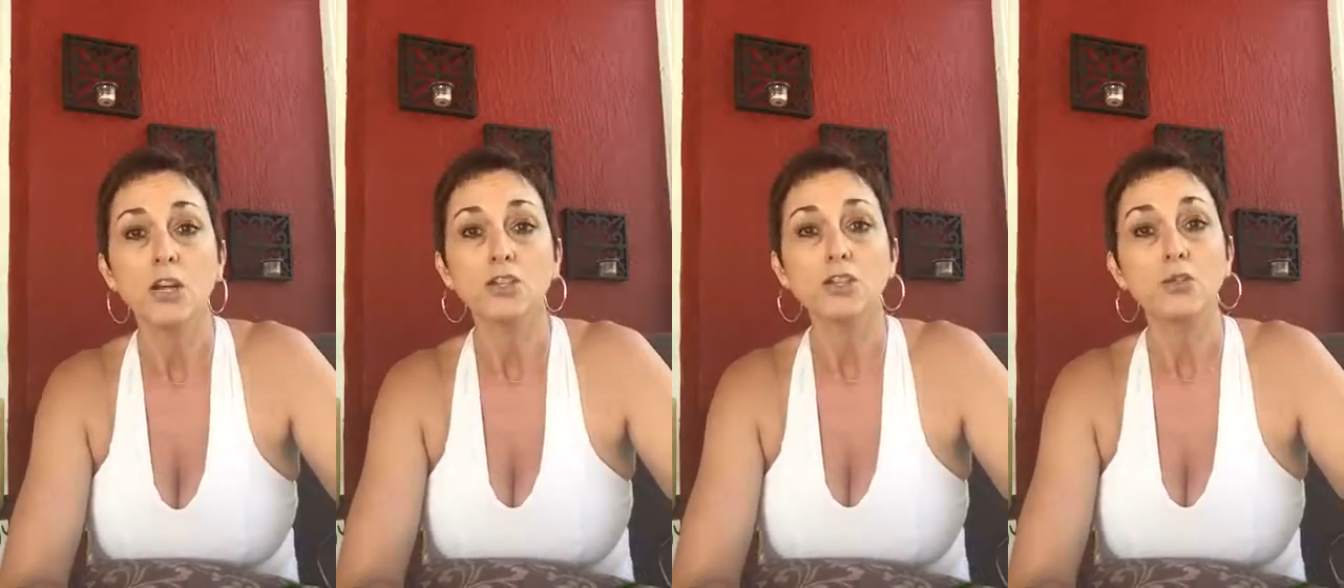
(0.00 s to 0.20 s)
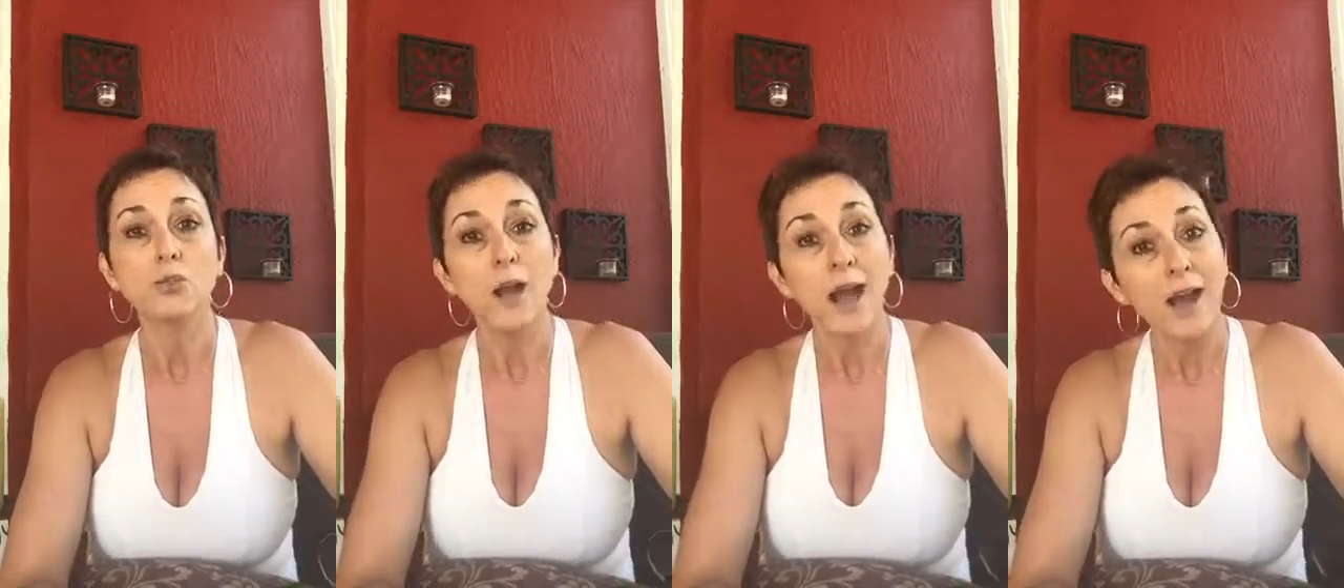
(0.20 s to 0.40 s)

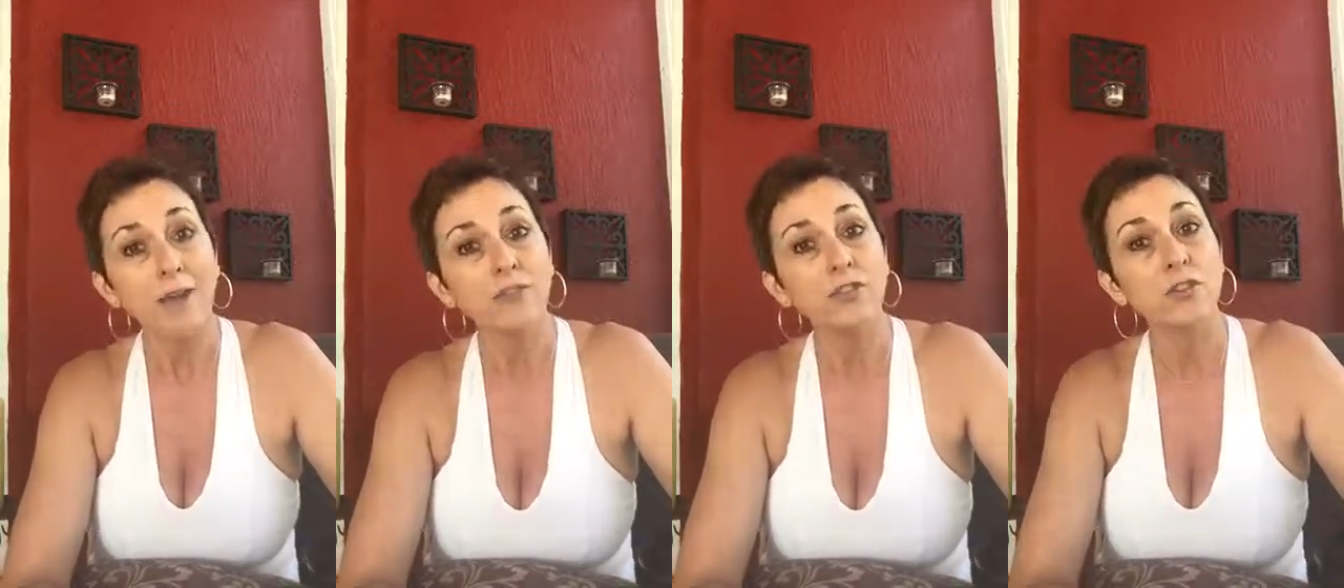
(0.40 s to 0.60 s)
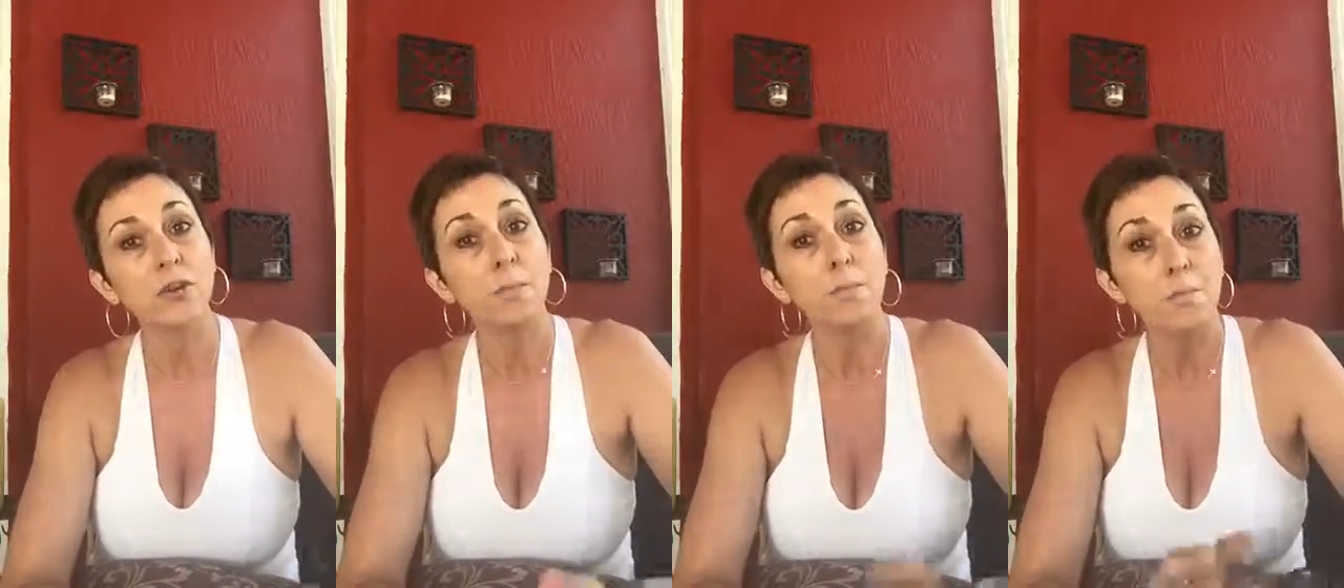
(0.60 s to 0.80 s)
So you
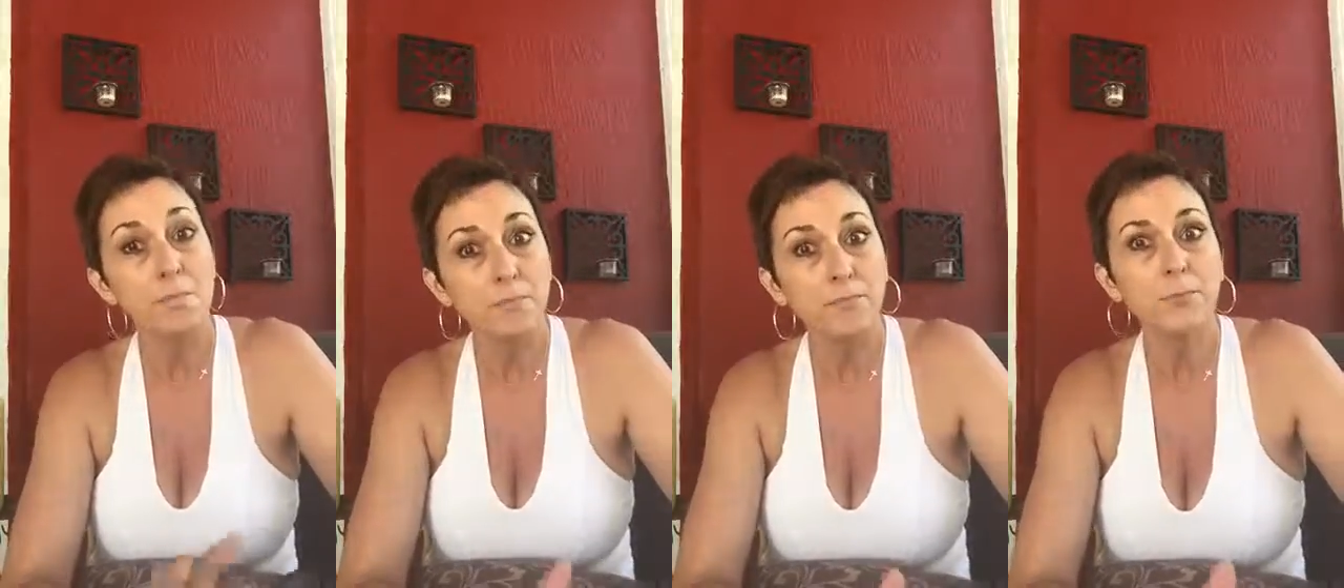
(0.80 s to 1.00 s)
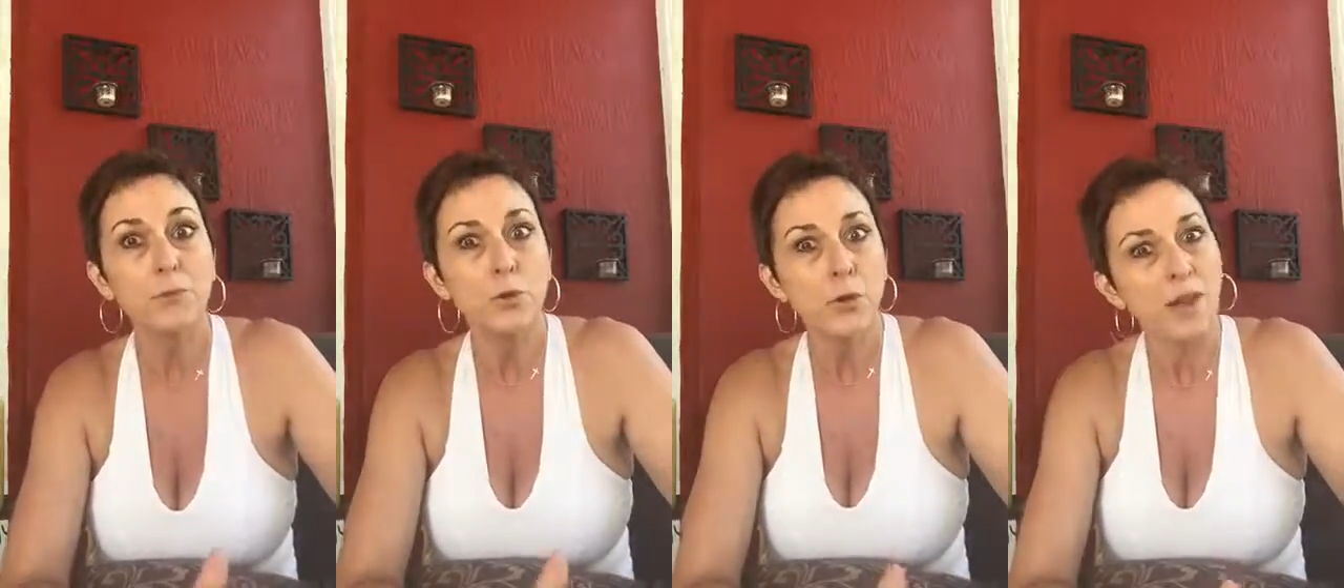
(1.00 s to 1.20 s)
have
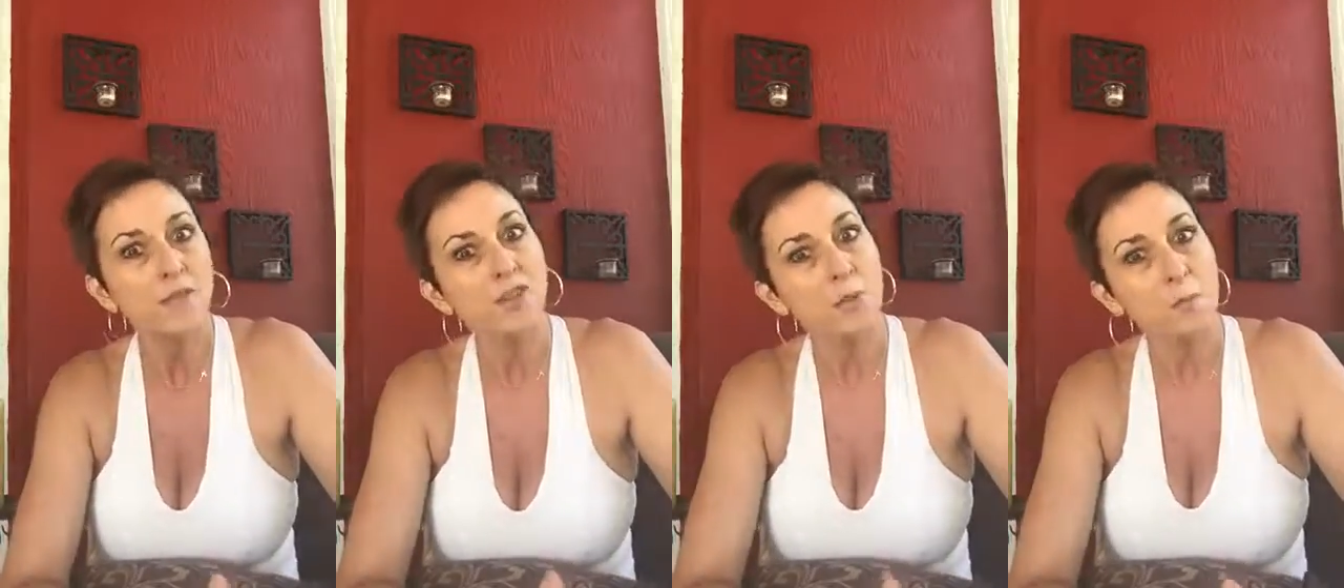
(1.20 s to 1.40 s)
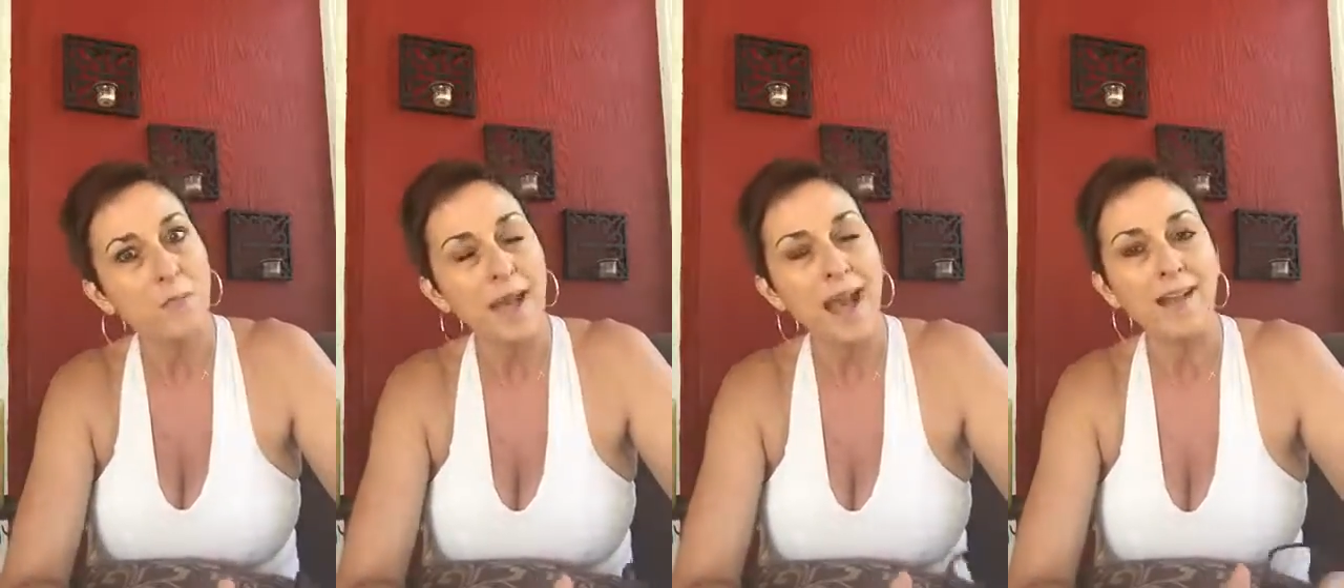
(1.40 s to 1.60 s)

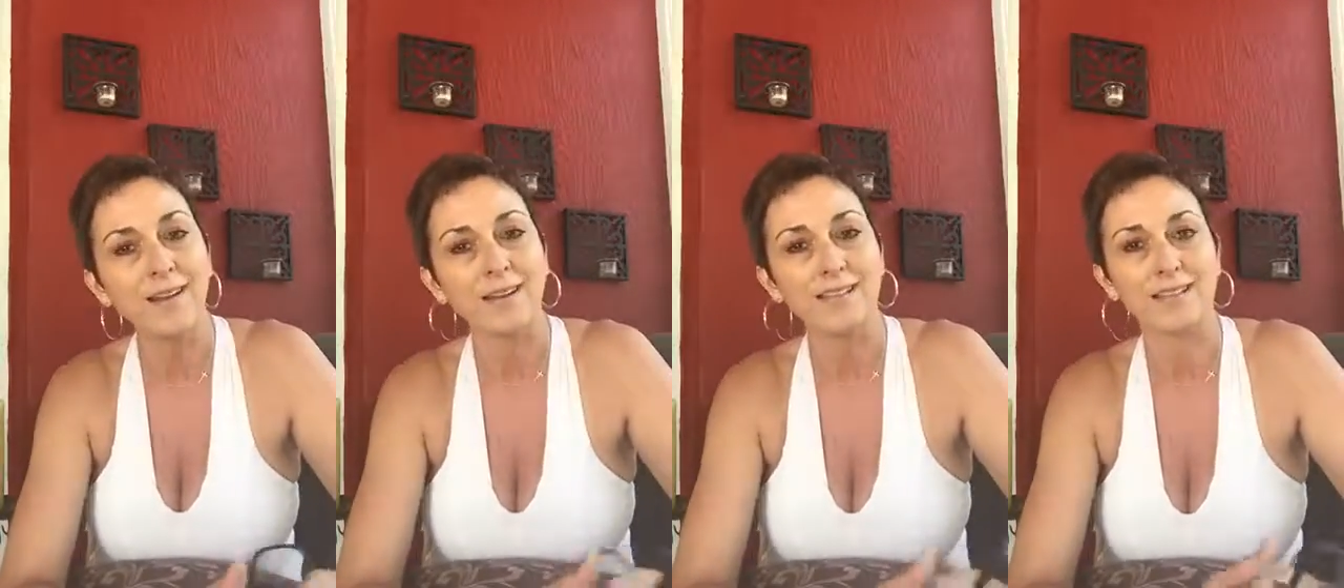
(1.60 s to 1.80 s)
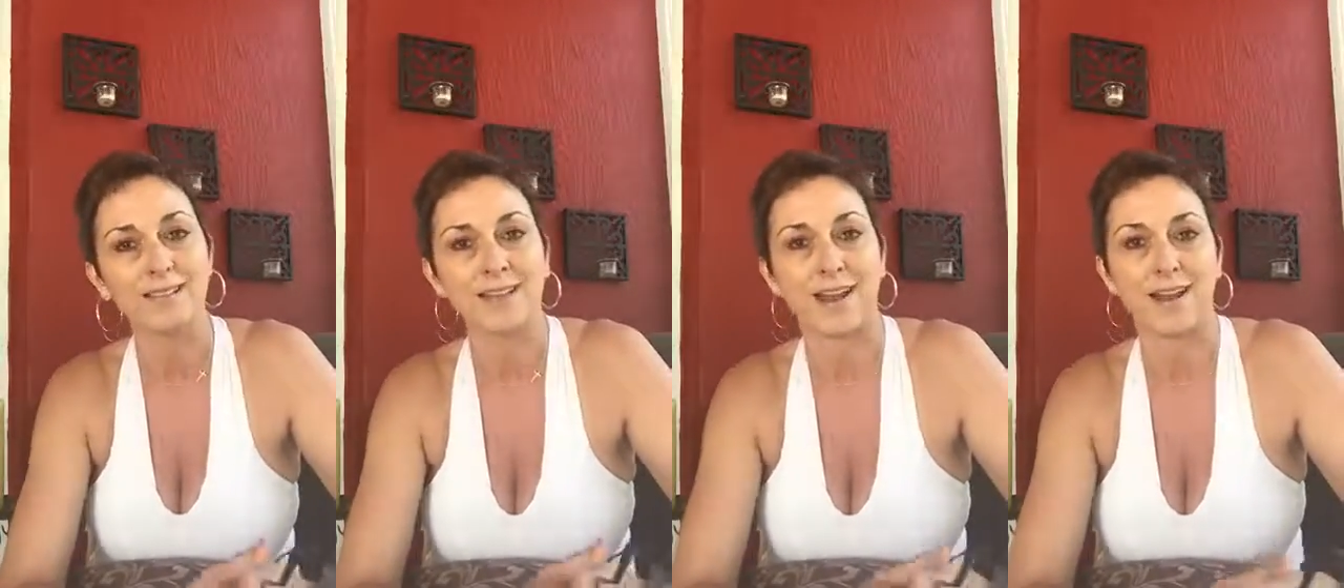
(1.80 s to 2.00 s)
to
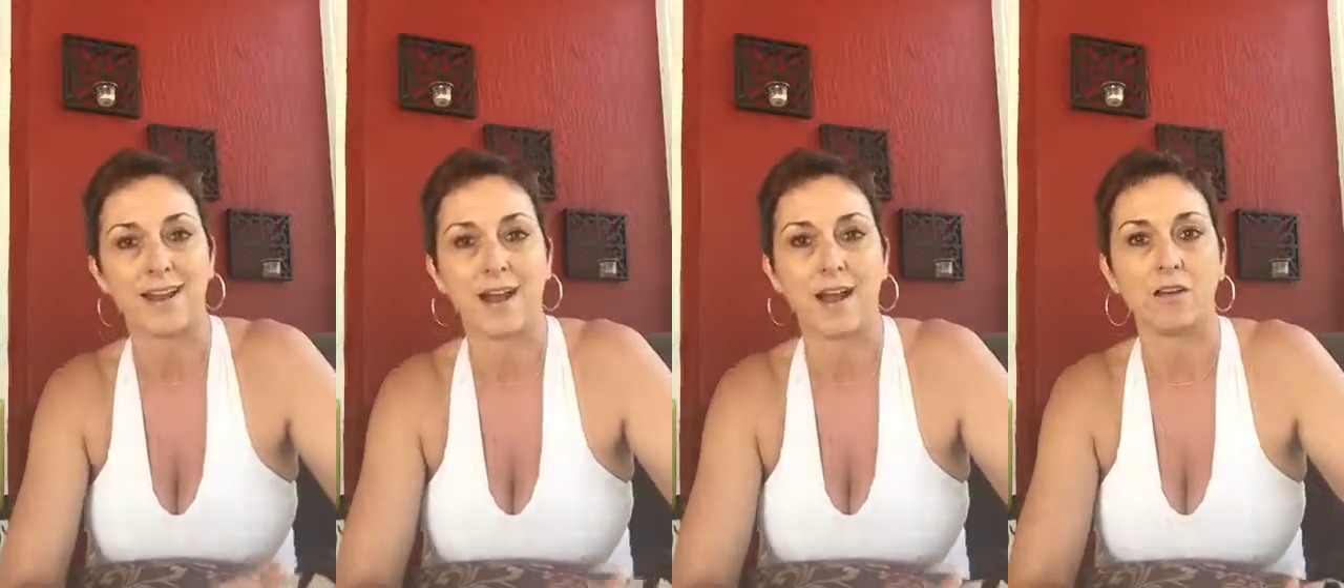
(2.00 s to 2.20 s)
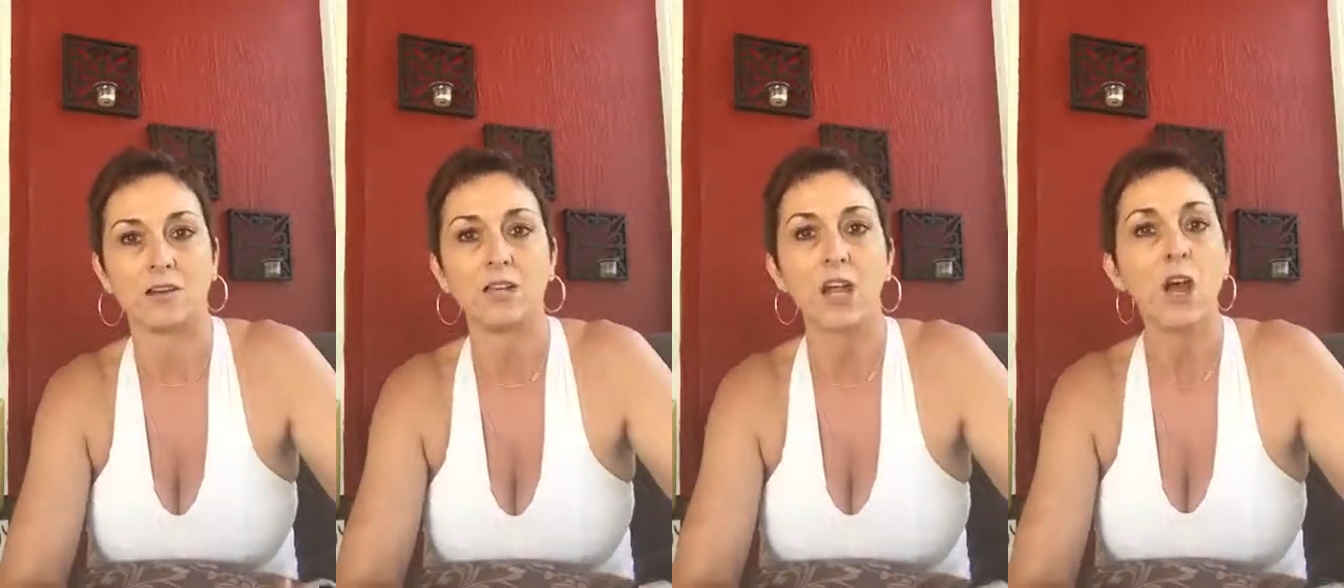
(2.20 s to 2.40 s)
balance that
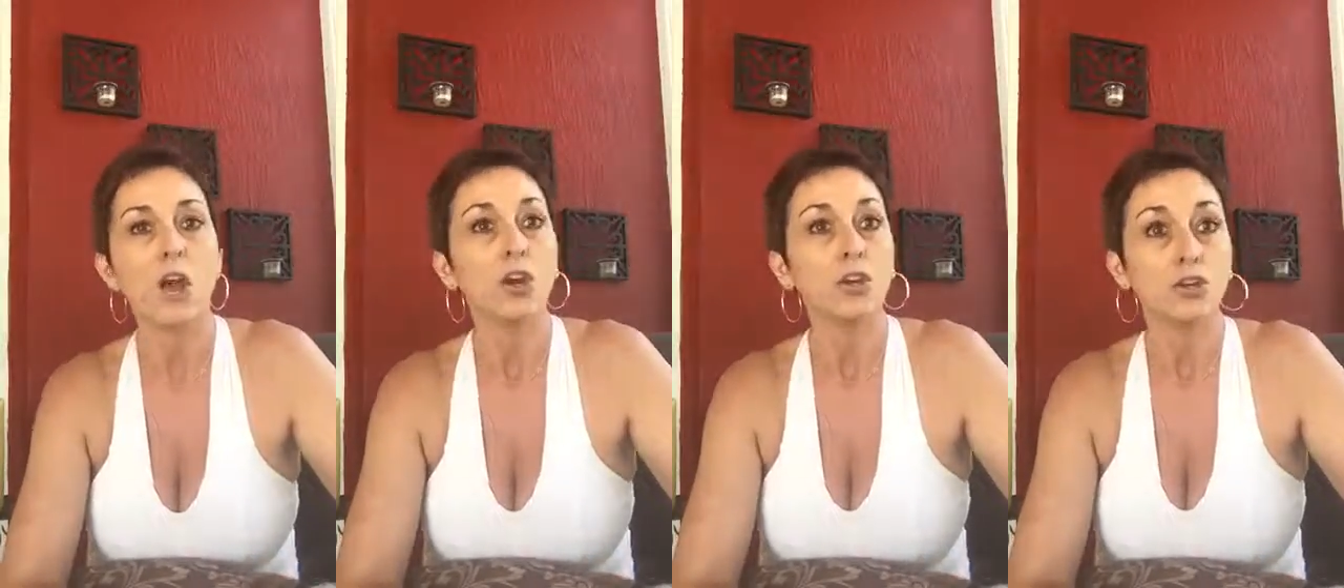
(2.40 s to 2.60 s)
out.